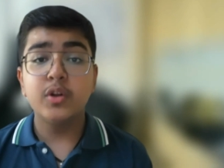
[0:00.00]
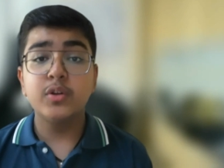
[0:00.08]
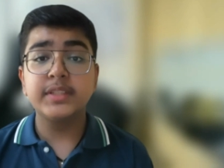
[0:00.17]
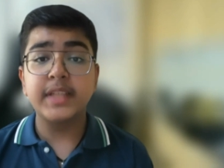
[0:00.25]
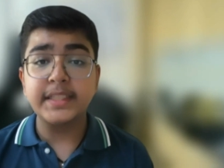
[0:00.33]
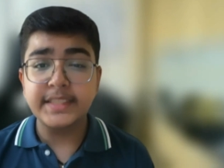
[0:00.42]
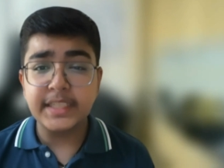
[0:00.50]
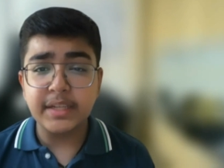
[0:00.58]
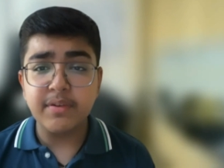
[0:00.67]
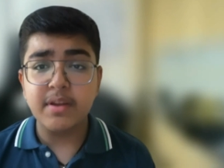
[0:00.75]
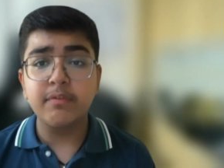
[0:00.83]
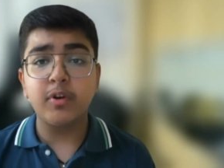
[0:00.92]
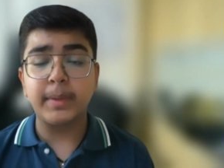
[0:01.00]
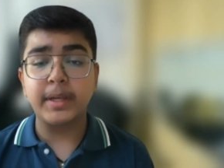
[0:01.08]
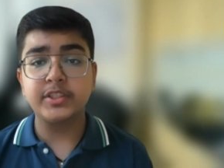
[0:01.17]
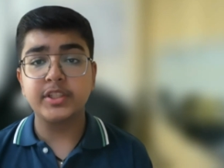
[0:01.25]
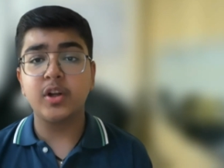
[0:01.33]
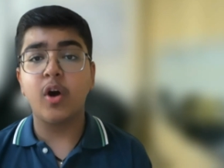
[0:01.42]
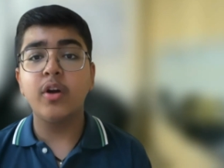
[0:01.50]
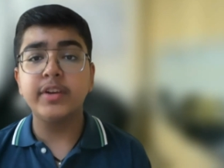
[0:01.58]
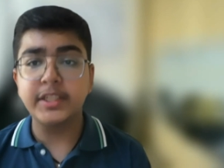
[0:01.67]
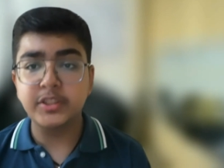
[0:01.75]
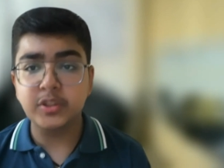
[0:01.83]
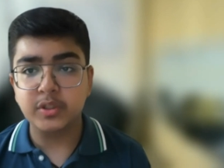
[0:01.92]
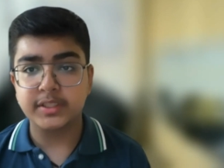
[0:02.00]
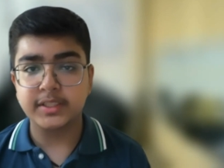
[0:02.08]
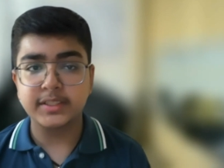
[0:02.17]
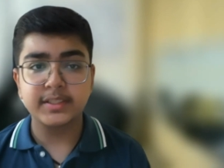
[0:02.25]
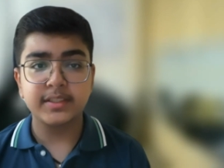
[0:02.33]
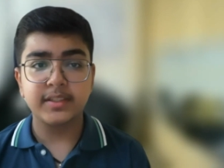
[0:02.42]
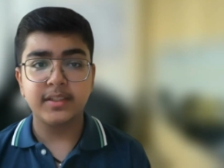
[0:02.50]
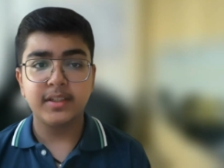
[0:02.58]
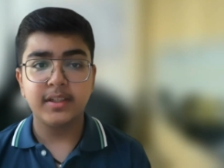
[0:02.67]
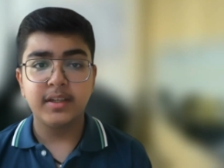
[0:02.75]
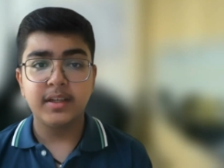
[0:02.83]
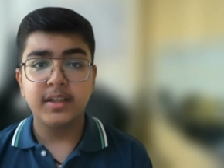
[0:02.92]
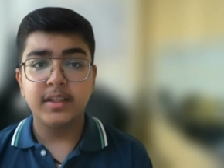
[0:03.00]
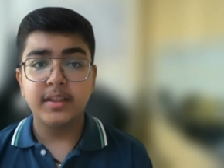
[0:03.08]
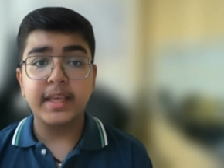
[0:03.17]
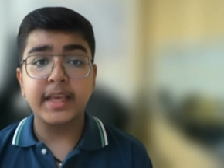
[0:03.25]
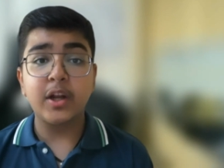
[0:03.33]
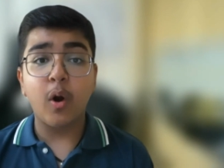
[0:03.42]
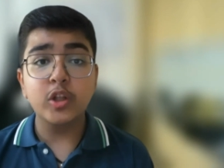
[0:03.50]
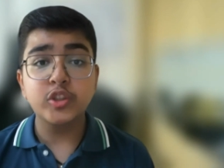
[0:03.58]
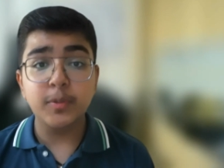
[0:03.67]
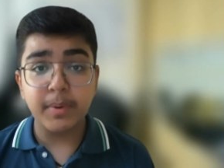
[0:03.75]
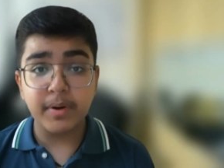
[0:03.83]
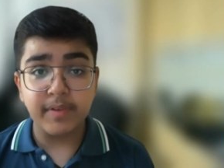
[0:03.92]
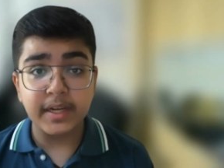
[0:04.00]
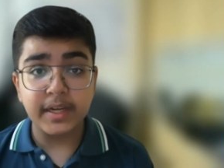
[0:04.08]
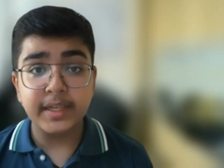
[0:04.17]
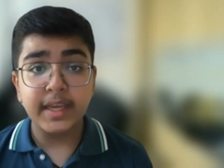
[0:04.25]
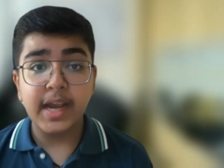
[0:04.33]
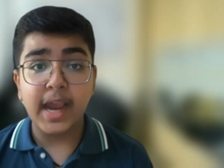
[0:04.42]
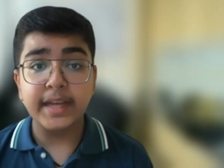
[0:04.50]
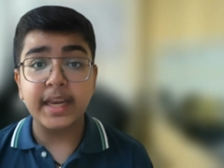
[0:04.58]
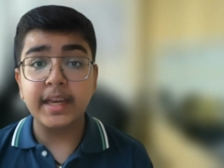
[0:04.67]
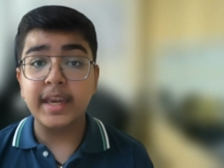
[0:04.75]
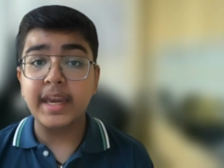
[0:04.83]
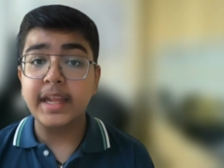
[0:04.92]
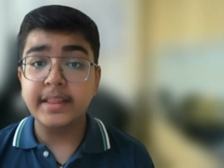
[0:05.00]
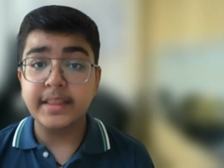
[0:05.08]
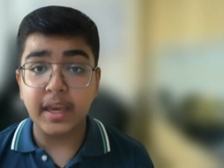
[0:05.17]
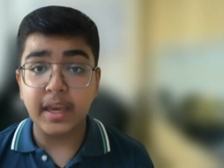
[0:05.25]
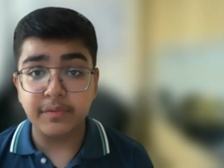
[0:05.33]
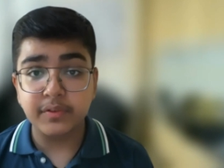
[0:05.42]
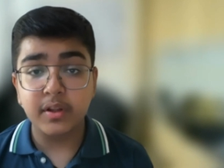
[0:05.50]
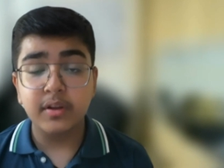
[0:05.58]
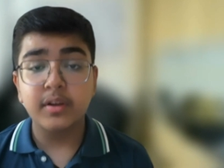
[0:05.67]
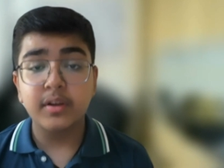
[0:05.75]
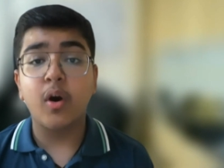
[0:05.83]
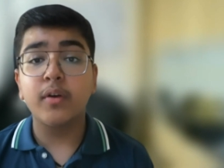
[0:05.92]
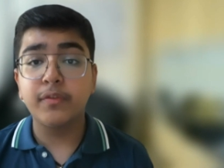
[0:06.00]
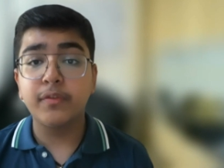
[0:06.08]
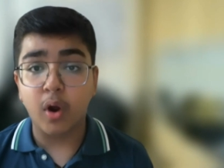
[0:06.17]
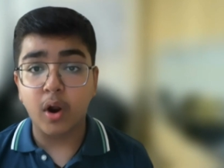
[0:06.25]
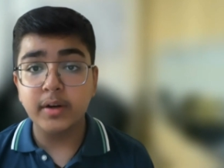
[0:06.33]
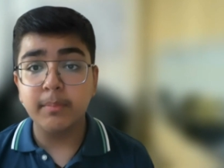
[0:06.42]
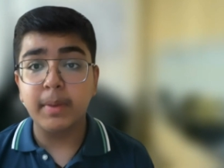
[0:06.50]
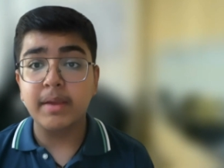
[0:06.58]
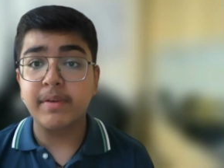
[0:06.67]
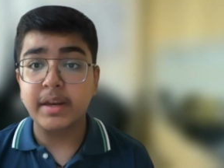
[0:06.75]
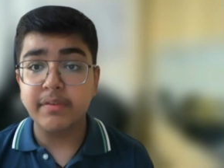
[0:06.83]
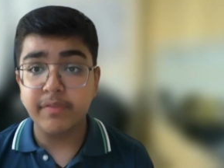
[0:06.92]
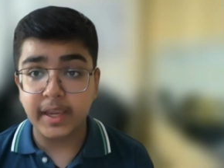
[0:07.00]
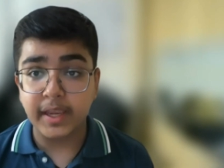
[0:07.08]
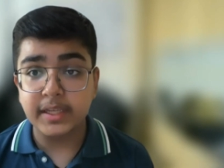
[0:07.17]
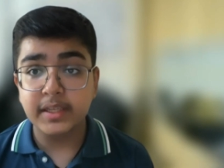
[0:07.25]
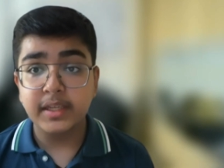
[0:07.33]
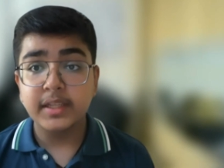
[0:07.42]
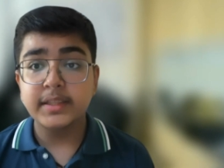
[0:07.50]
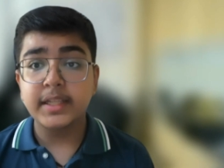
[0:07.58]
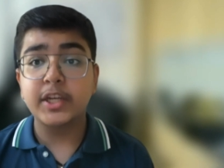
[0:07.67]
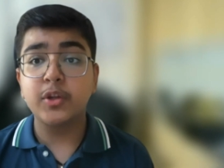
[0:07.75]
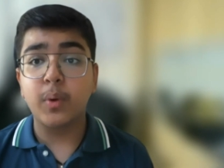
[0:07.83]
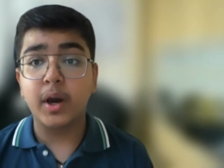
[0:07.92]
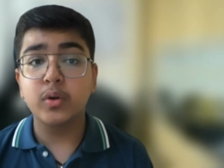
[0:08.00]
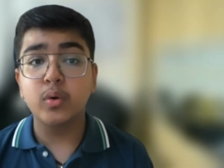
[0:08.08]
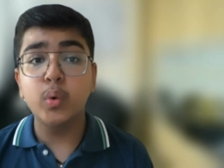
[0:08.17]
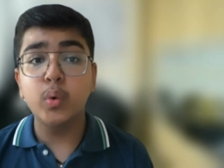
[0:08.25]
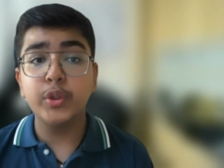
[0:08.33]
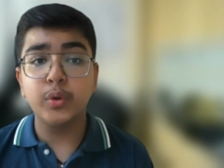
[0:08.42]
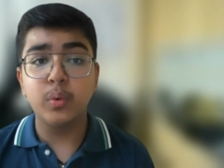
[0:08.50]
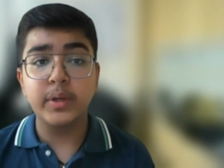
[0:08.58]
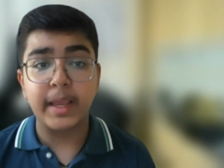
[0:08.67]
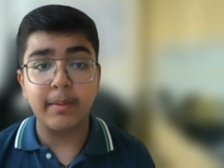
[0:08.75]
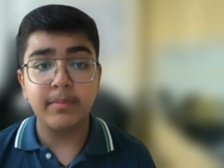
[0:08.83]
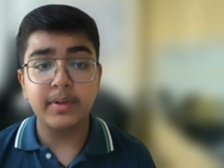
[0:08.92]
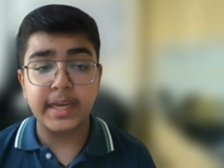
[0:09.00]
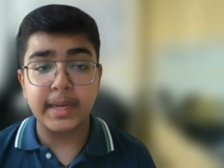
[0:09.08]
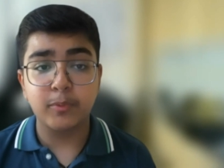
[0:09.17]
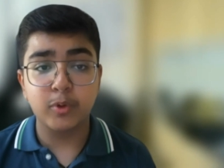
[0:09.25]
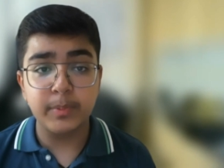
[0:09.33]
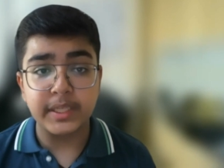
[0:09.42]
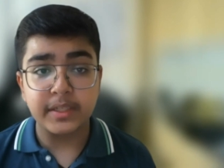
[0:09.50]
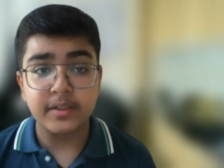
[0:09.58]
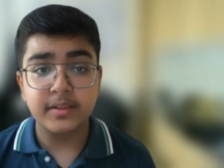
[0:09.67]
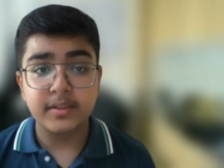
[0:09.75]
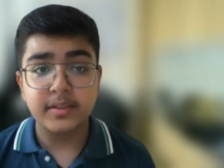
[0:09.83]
to sensitive information or resources. They can also prevent identity theft or fraud by verifying that you are who you claim to be.